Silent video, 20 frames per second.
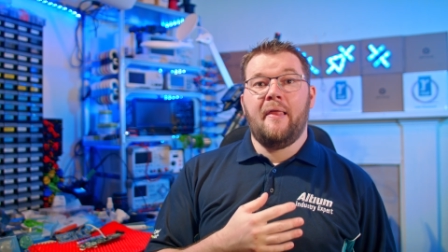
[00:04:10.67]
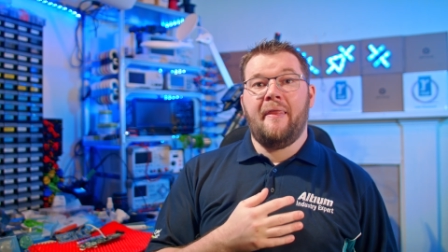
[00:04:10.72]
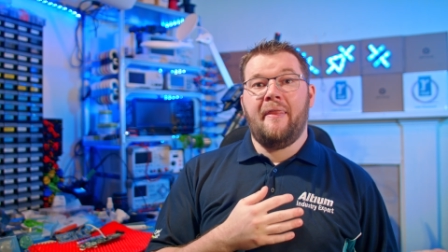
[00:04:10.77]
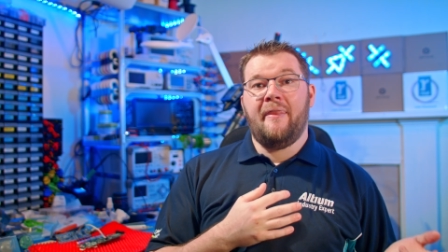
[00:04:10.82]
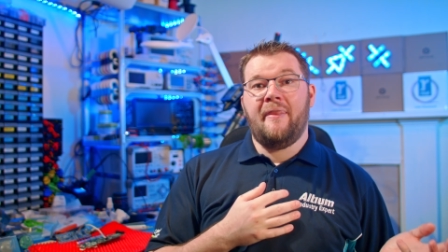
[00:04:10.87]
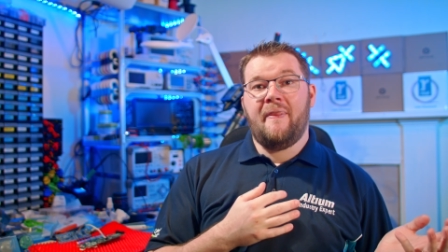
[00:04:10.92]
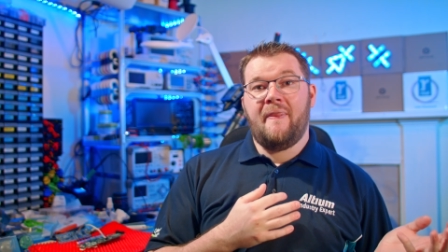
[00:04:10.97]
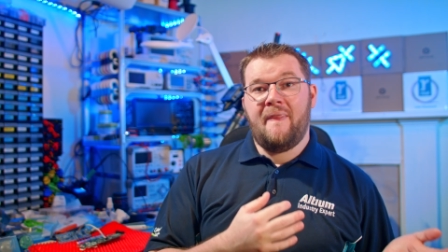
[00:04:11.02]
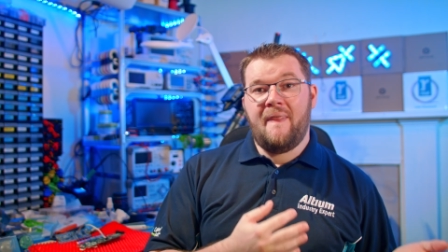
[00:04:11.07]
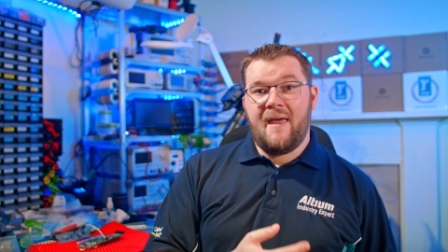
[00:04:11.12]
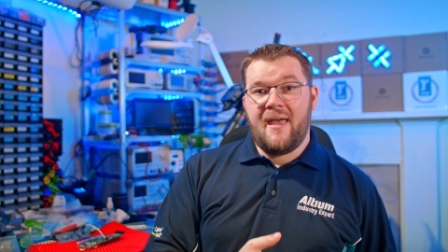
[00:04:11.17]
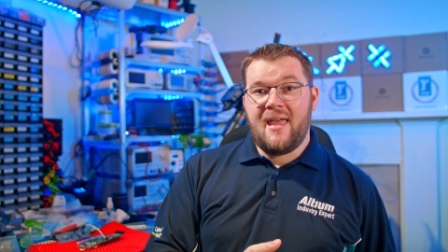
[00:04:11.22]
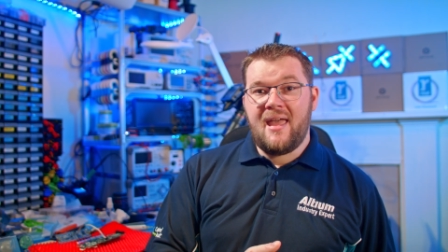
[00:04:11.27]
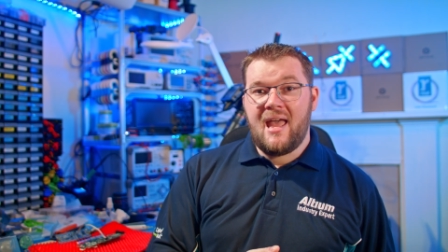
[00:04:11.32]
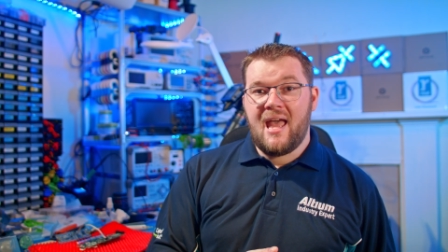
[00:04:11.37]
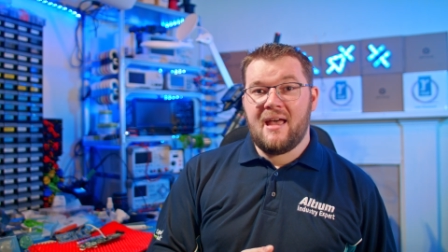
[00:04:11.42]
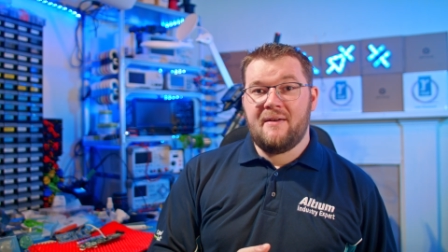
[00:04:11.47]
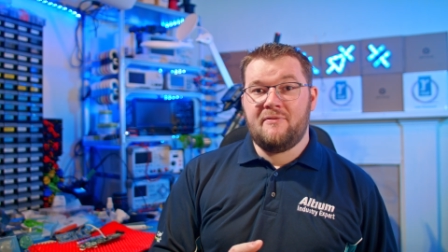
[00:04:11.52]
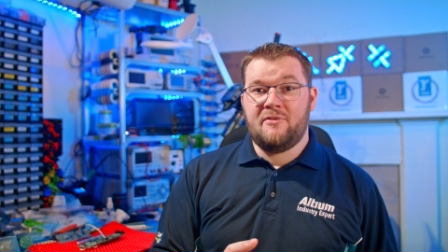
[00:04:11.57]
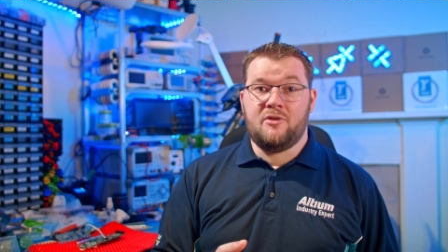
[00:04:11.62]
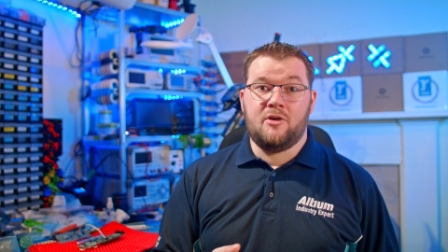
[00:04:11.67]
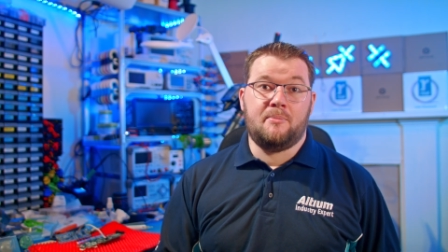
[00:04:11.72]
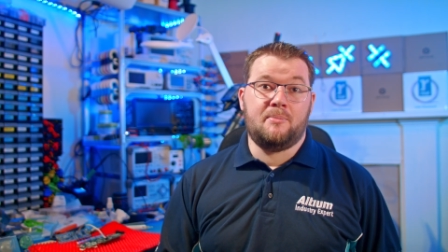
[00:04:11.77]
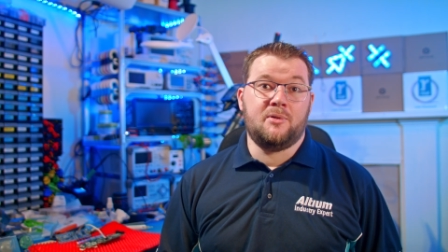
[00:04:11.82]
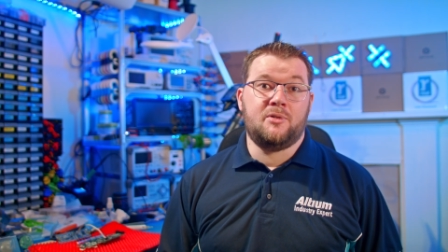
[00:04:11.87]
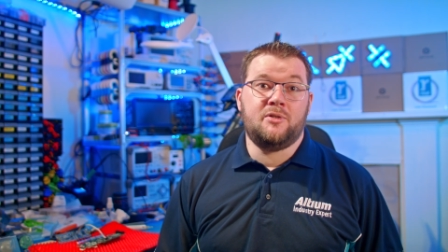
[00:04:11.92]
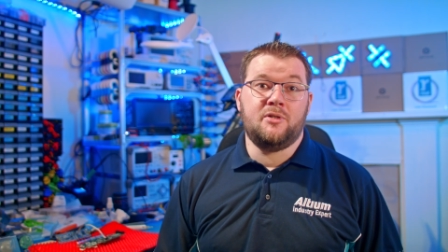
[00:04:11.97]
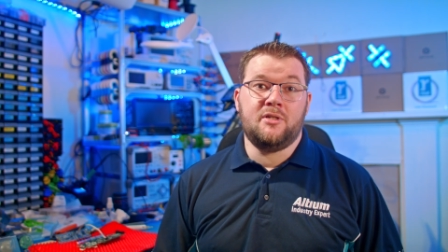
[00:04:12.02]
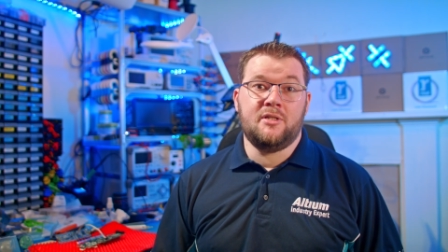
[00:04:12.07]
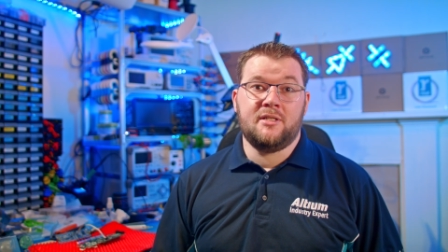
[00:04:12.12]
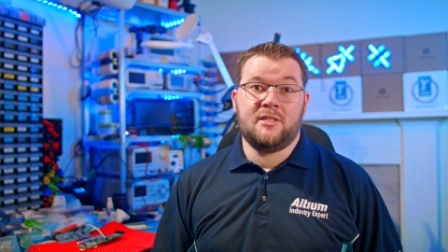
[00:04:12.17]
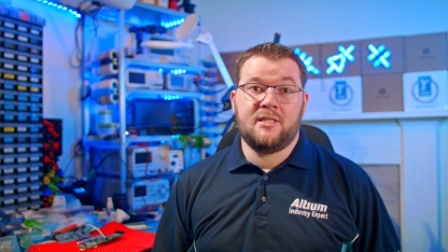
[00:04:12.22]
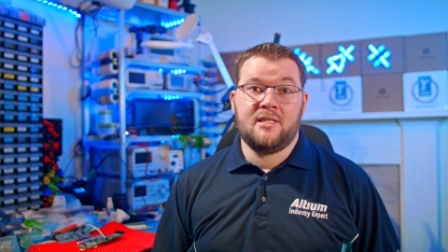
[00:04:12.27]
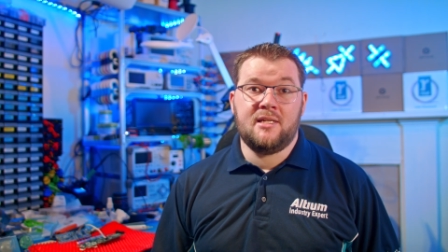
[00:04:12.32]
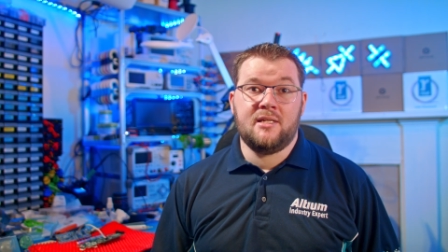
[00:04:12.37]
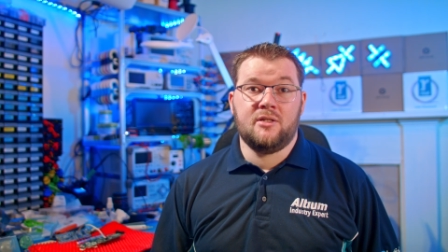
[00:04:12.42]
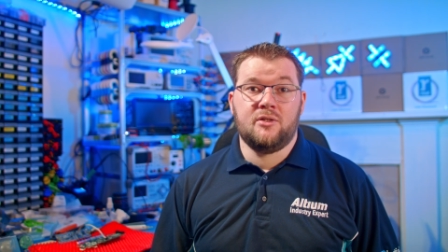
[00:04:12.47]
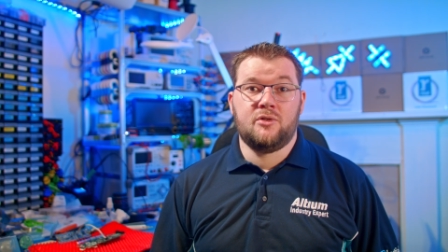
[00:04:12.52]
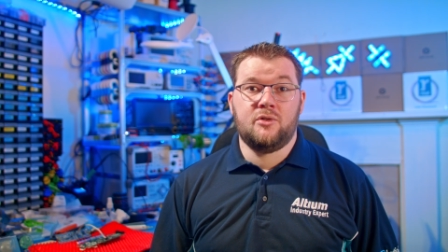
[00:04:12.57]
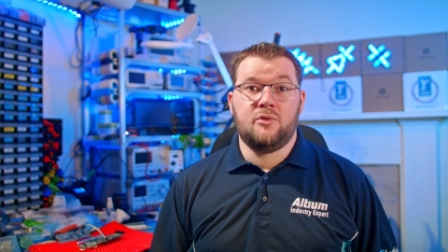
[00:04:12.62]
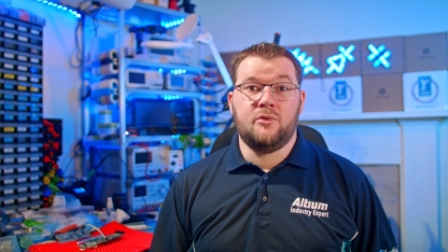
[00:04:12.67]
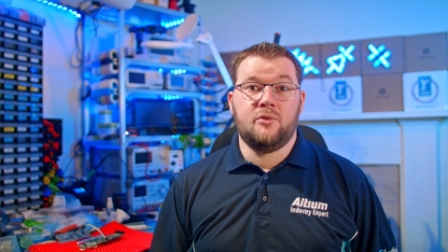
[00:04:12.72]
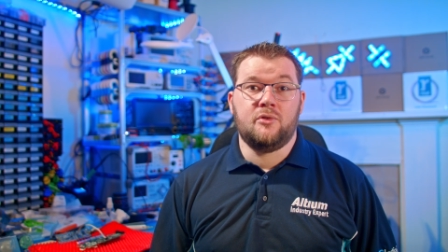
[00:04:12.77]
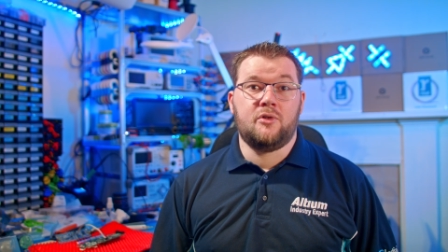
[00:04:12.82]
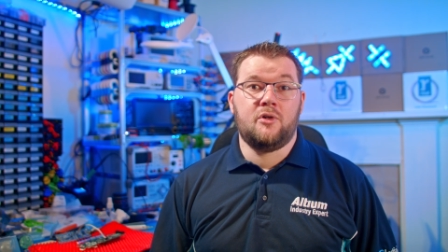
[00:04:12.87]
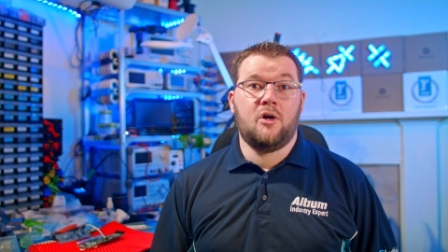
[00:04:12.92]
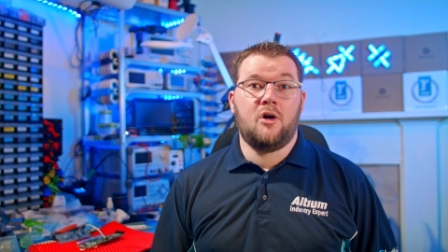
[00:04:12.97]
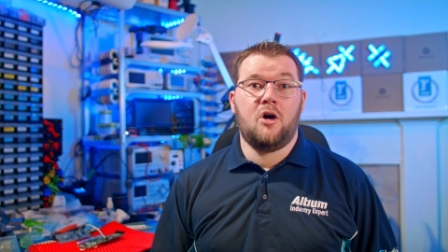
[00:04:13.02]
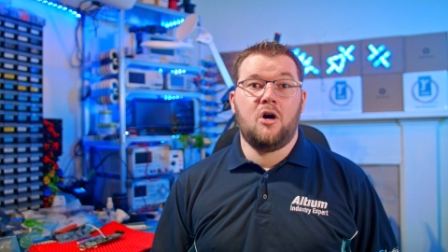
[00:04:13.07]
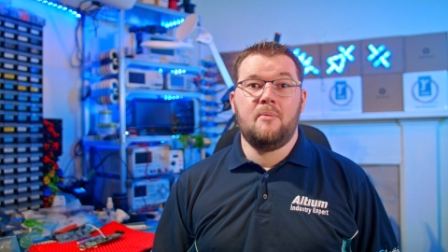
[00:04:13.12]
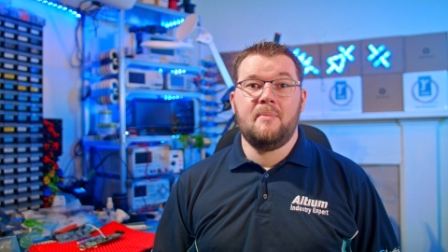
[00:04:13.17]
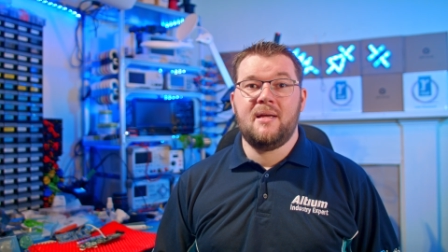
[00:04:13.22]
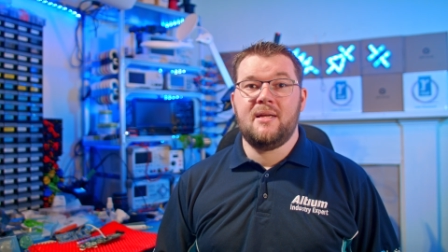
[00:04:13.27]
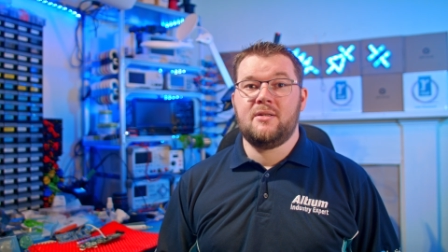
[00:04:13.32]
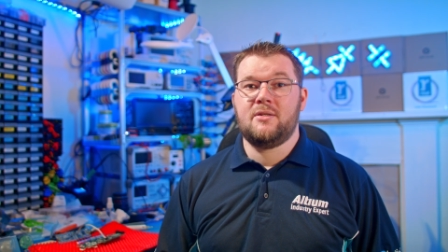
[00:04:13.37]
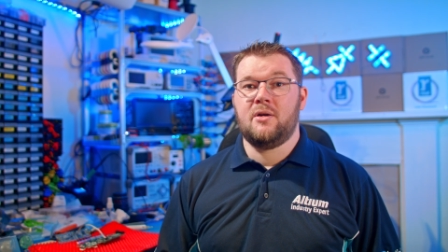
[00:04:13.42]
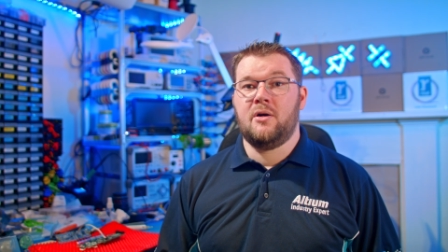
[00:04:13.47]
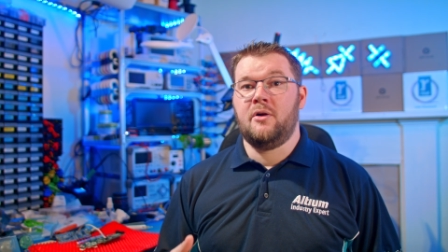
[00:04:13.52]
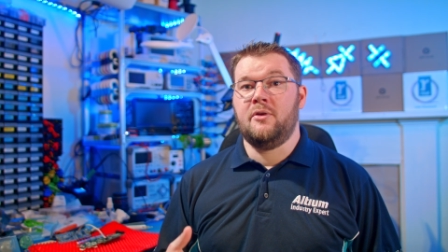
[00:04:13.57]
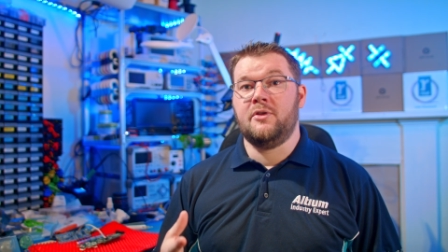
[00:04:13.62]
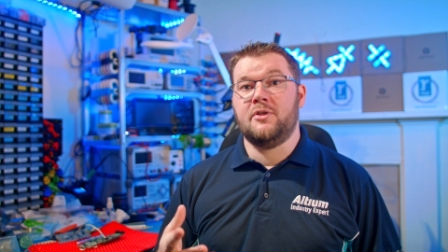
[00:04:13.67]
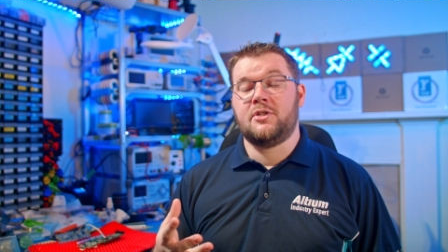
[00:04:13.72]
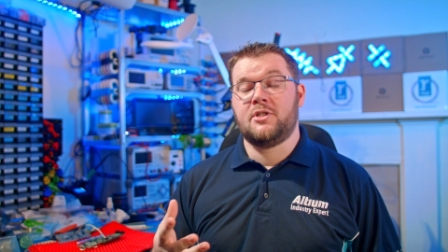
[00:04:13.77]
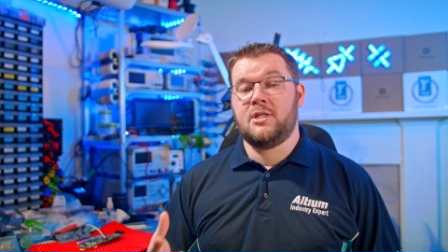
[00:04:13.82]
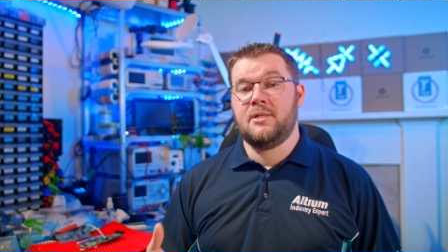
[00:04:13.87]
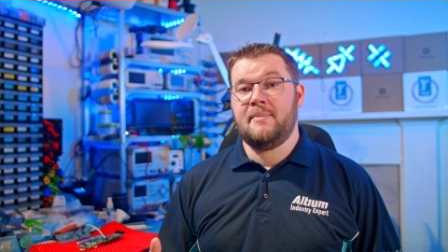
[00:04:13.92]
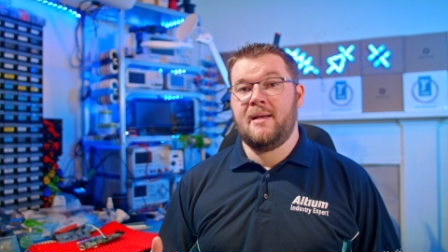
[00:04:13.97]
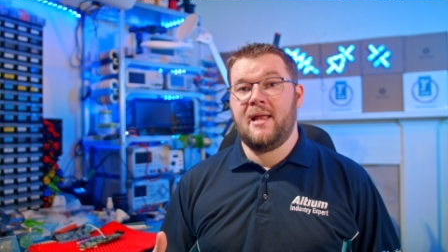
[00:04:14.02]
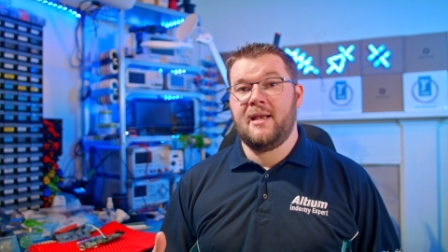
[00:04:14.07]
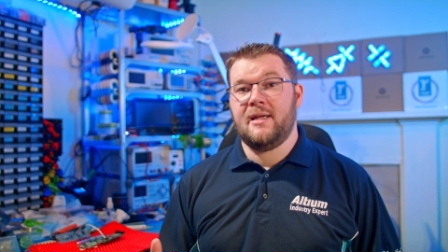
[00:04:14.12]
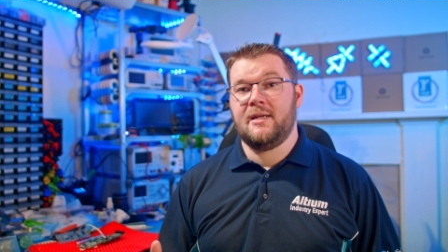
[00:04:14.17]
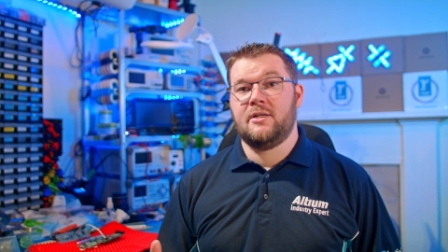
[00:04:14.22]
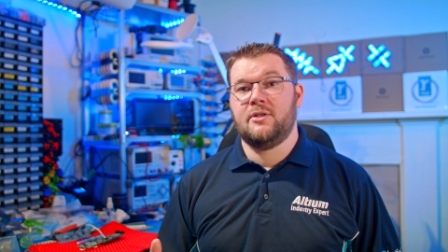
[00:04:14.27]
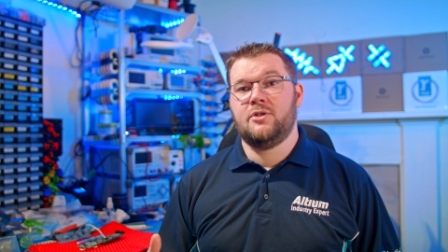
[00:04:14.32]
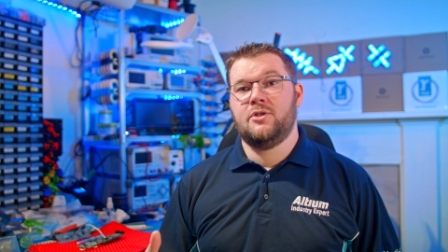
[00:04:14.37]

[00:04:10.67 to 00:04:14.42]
they have the opportunity to comment on the schematic